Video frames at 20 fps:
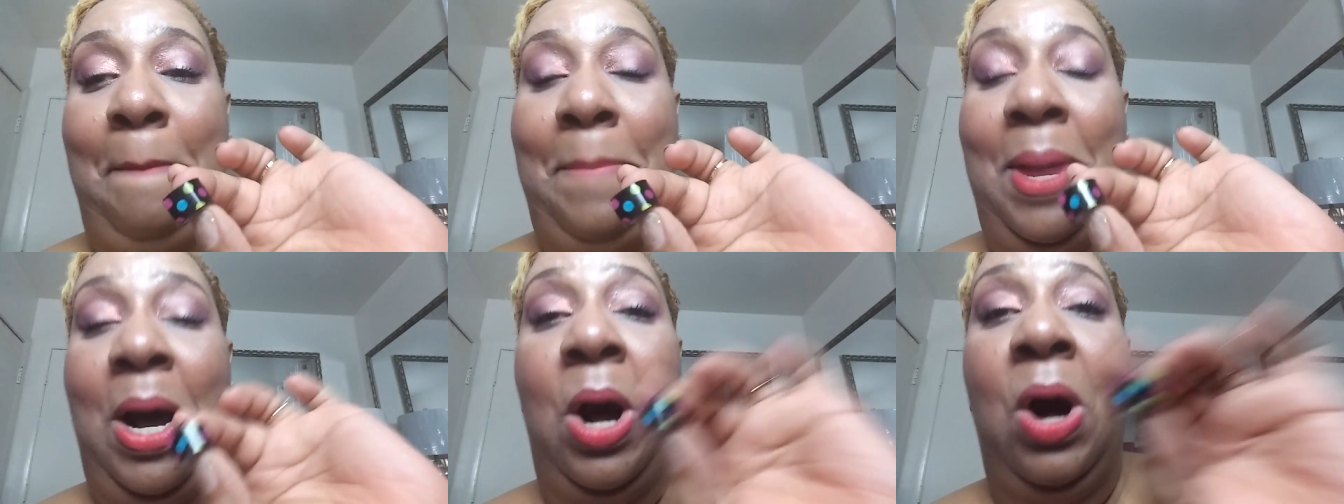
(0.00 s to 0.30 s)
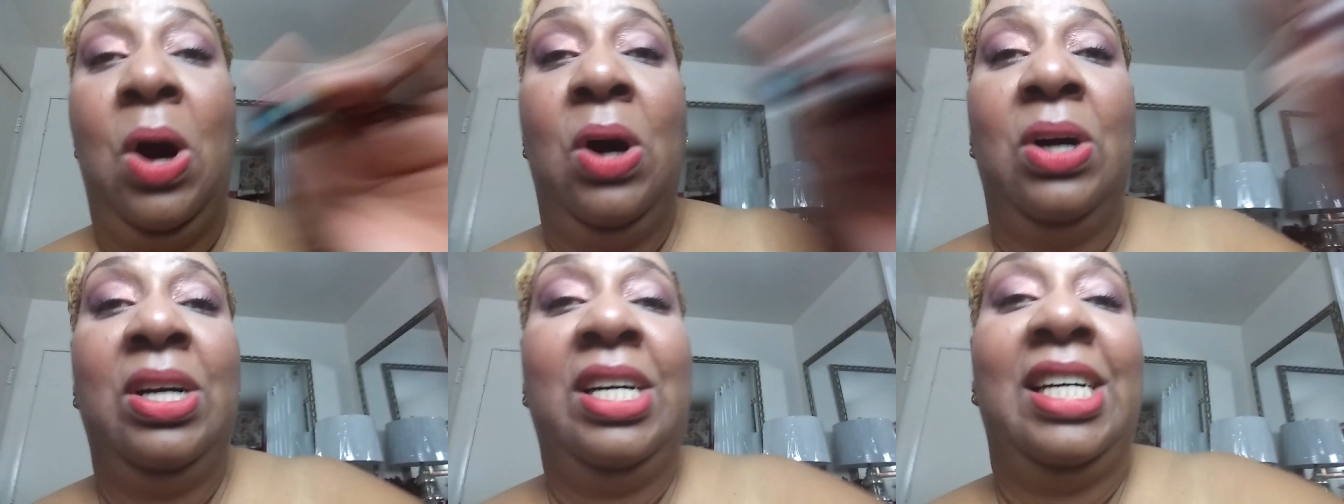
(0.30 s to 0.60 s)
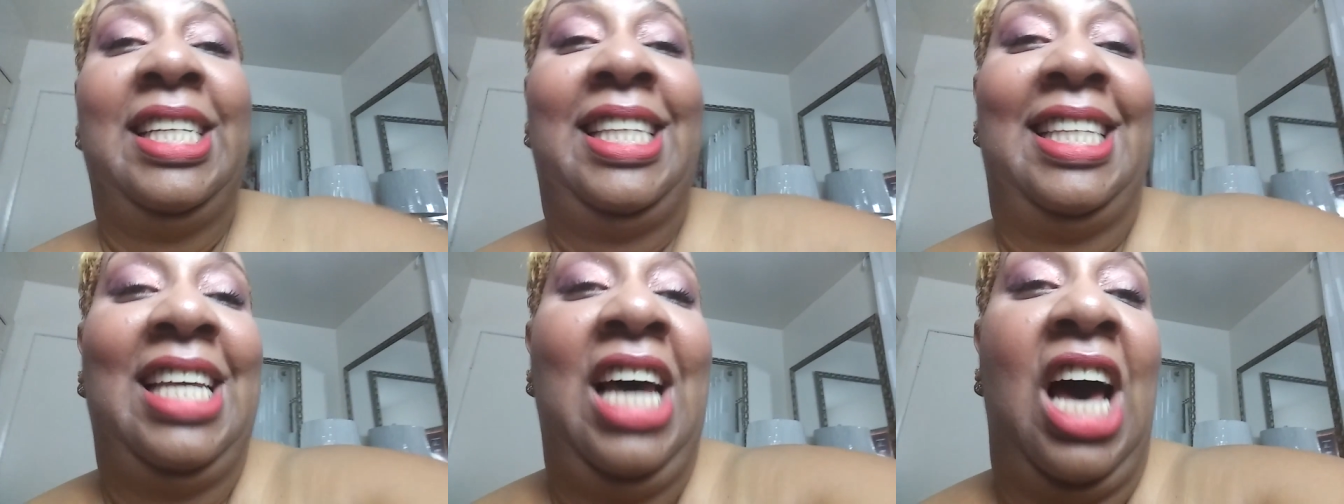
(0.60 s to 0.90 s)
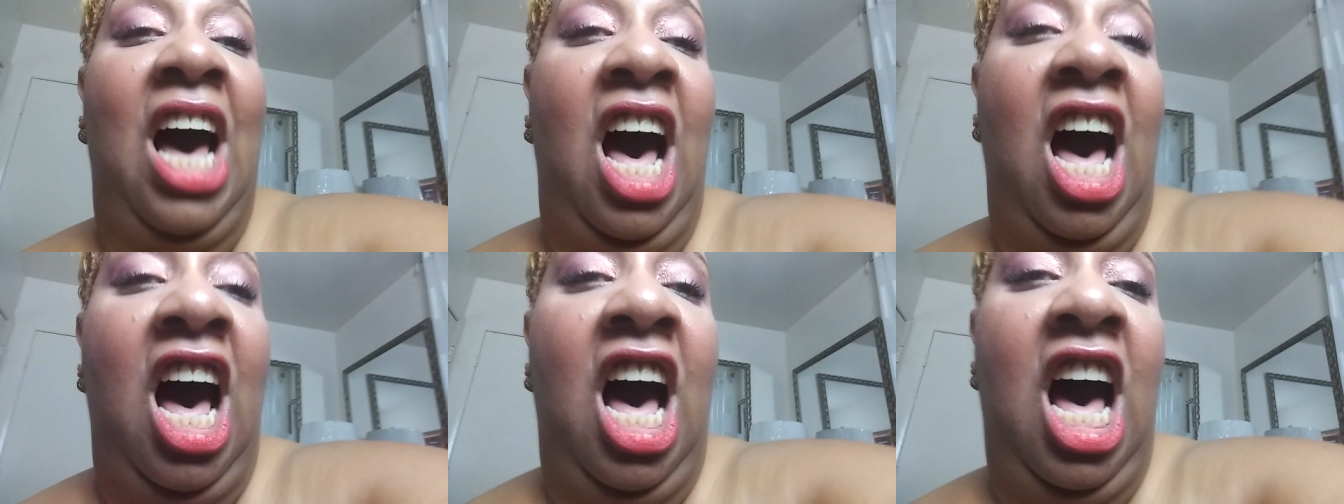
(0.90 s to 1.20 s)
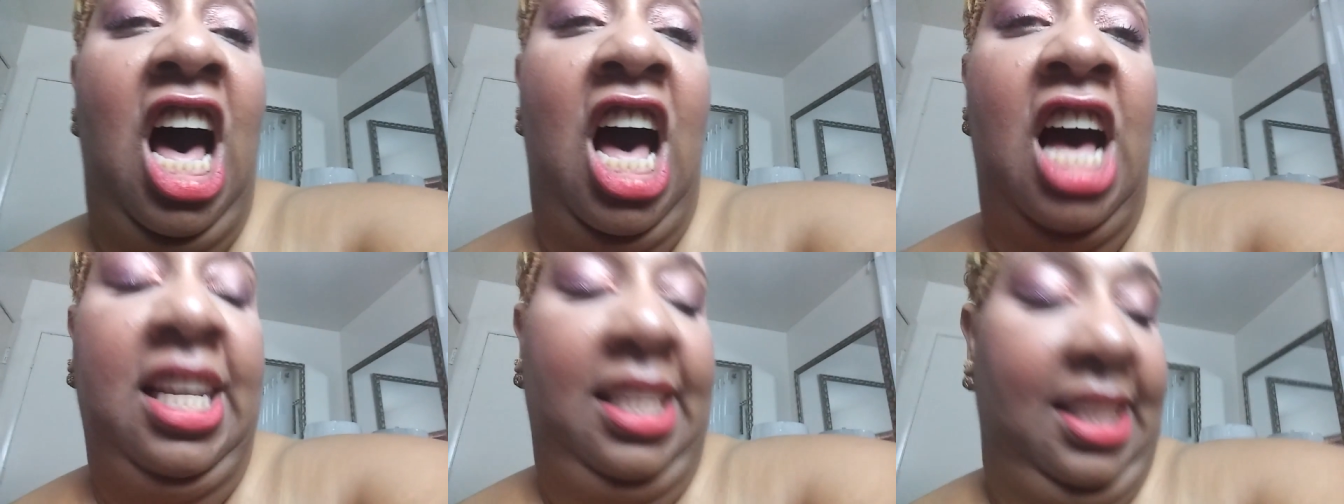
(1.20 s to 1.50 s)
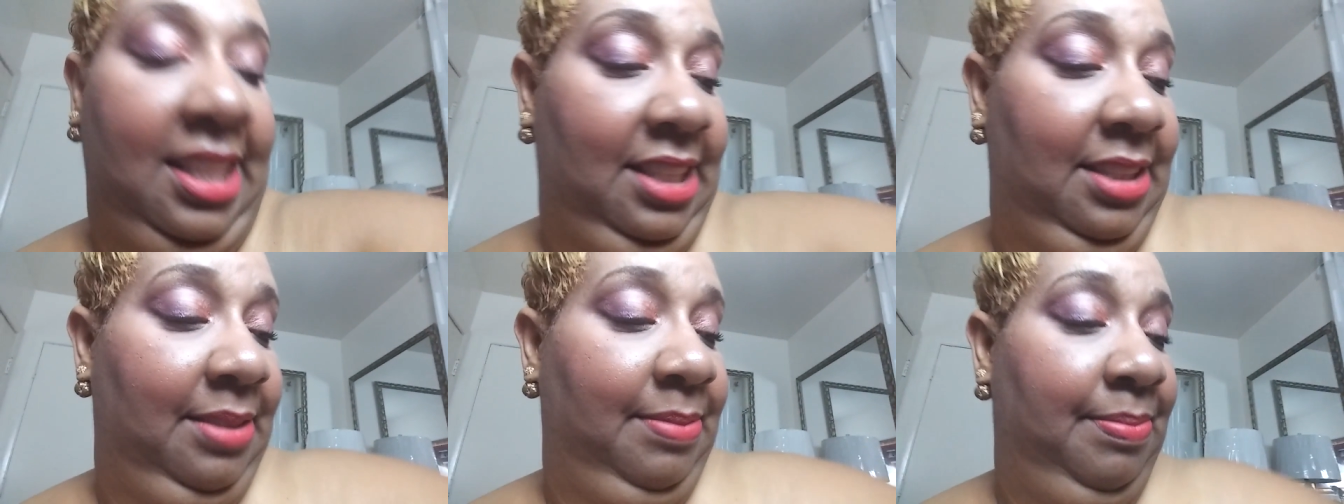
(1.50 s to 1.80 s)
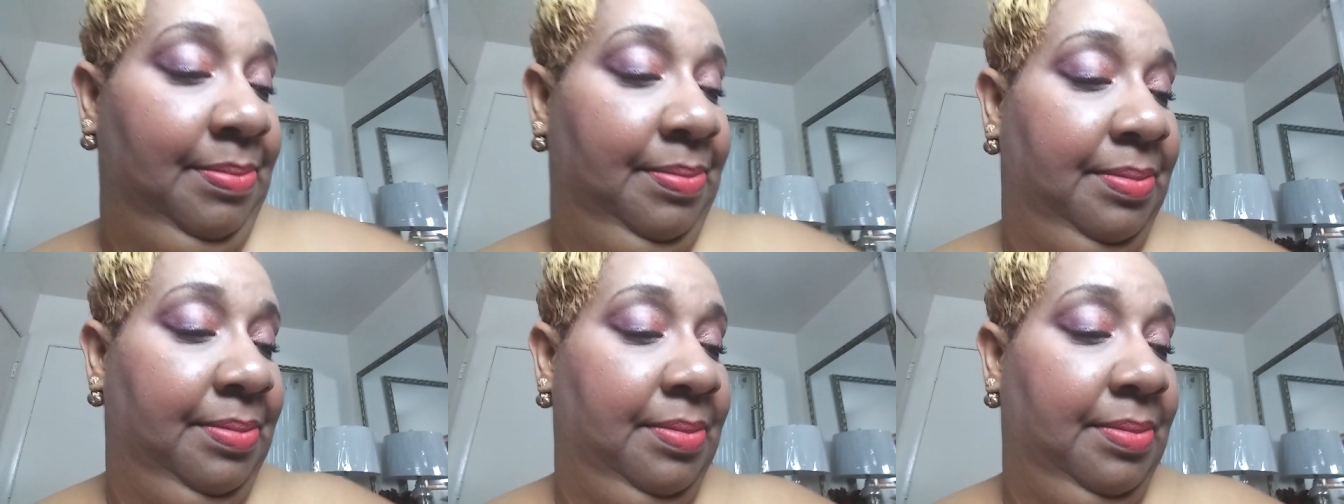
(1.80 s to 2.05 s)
Polka dots.